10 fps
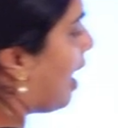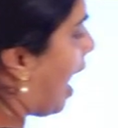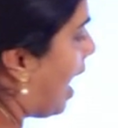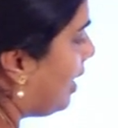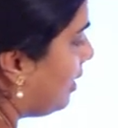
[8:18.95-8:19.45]

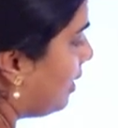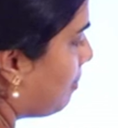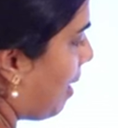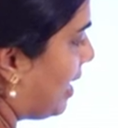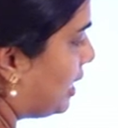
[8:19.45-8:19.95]
And
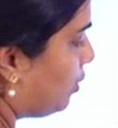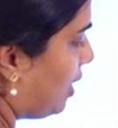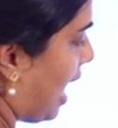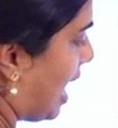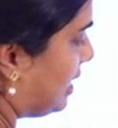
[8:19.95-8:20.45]
minus
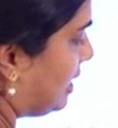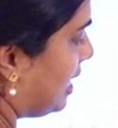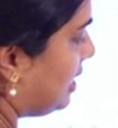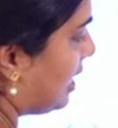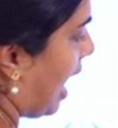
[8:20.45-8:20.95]
1 as it
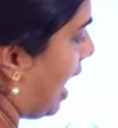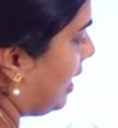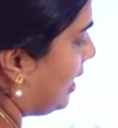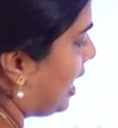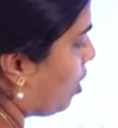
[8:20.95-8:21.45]
is,
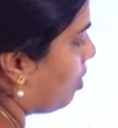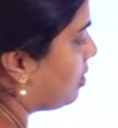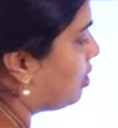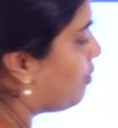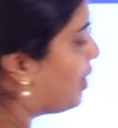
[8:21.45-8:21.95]
and here
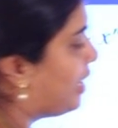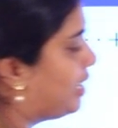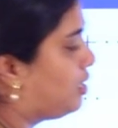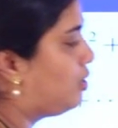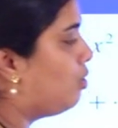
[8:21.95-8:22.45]
also we
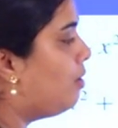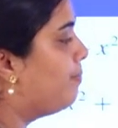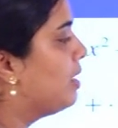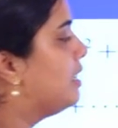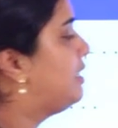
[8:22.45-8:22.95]
need to
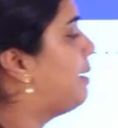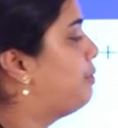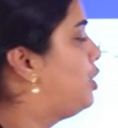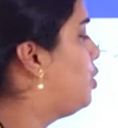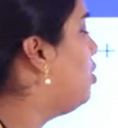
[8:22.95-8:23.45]

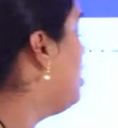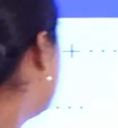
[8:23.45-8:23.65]
substitute